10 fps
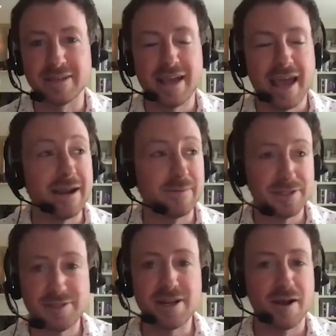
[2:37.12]
it
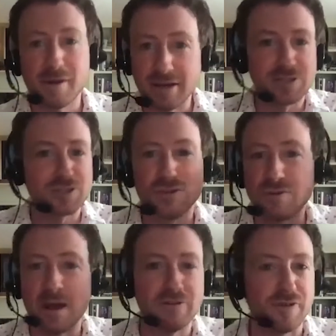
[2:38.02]
was, an extruded
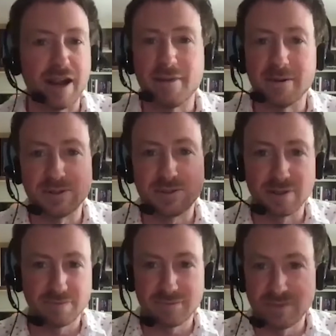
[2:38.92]
metal frame, and it was
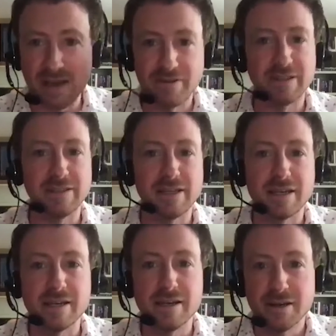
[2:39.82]

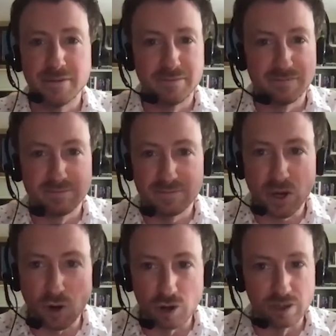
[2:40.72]
definitely
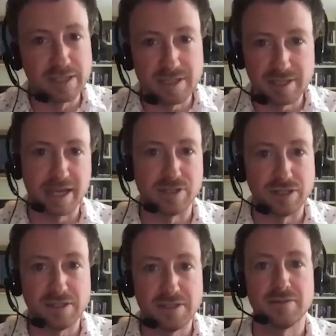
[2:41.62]
early
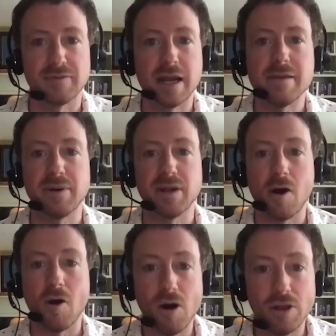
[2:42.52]
stages, right? But
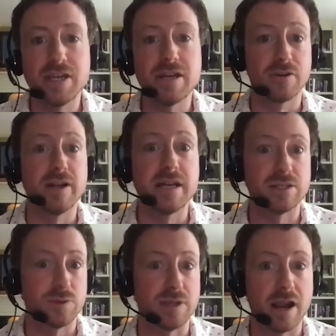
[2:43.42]
all the
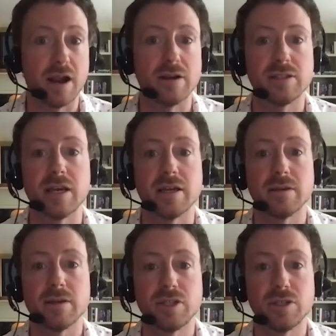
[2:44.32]
ingredients were there to
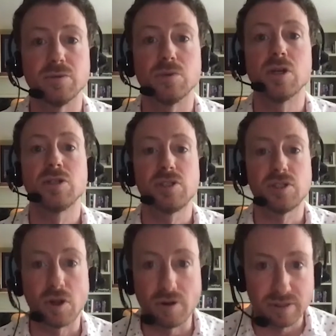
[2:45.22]

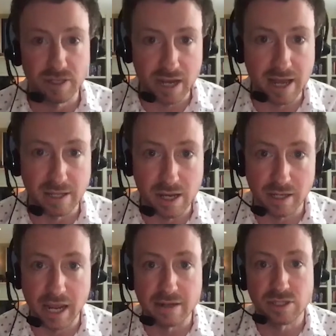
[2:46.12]
start the
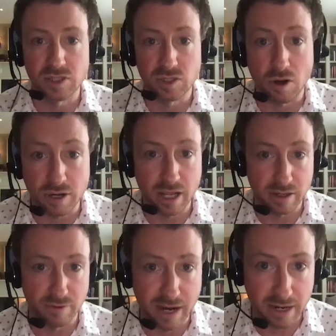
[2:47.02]
dialogue and start
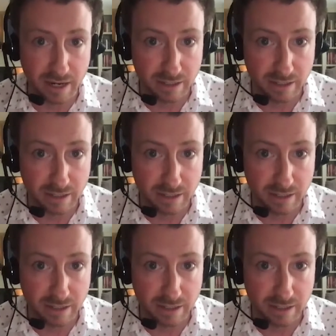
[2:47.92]
iterating.